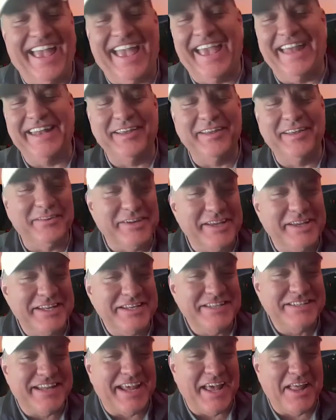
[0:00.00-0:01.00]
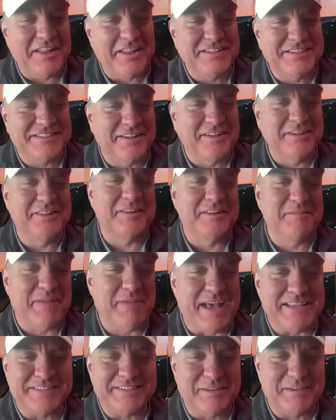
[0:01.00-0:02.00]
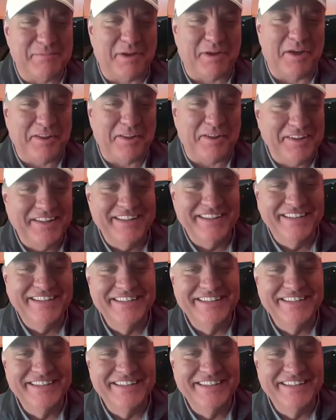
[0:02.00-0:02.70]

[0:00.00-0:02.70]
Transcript: Any other hidden talents other than basketball?